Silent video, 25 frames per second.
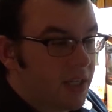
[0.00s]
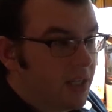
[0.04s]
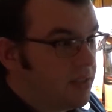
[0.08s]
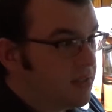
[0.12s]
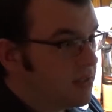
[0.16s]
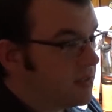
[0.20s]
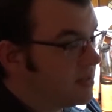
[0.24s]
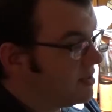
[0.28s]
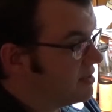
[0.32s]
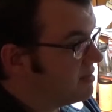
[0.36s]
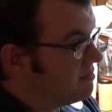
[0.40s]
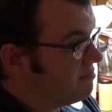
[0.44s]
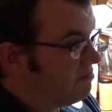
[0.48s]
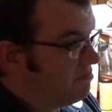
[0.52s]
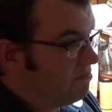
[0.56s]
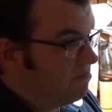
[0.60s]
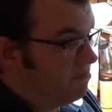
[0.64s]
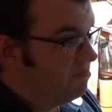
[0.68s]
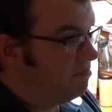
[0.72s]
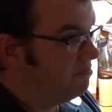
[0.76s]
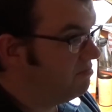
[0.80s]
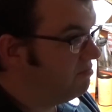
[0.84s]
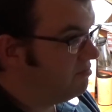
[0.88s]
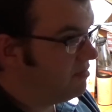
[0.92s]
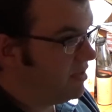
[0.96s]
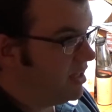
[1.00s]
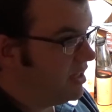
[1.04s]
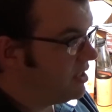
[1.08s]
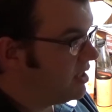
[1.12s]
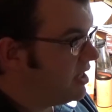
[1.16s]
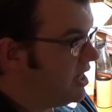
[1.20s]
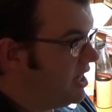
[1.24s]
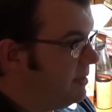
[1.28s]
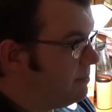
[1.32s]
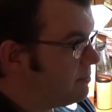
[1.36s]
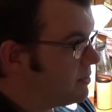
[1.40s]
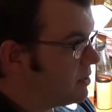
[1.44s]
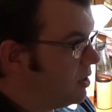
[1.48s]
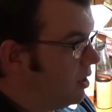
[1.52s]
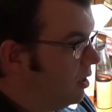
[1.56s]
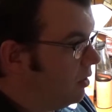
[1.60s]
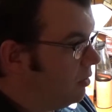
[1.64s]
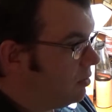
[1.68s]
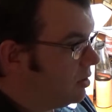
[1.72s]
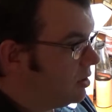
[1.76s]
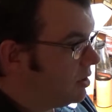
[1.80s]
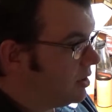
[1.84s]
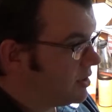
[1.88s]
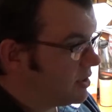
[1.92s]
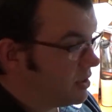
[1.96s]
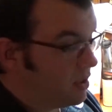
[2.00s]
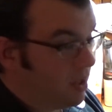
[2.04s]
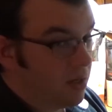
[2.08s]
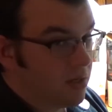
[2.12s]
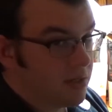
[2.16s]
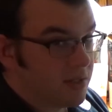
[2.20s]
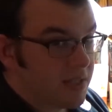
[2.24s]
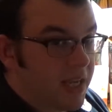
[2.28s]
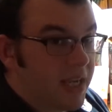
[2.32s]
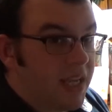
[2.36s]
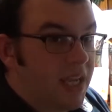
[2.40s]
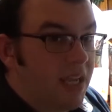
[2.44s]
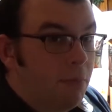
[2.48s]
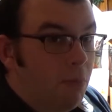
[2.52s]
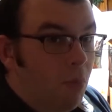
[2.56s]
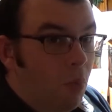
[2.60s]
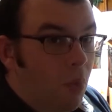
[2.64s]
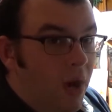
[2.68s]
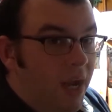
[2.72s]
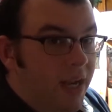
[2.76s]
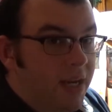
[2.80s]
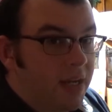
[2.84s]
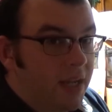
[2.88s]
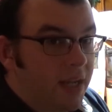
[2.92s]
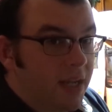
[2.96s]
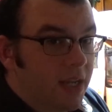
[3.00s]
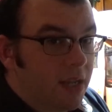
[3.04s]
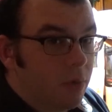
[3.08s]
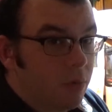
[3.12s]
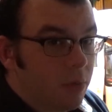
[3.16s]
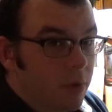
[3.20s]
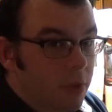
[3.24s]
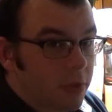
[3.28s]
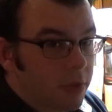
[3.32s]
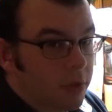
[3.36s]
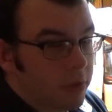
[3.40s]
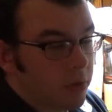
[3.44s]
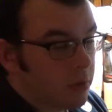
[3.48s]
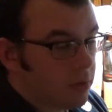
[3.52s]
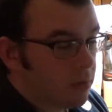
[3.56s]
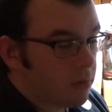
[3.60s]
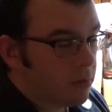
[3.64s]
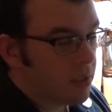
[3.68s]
it keeps going as long as I keep winding it, which,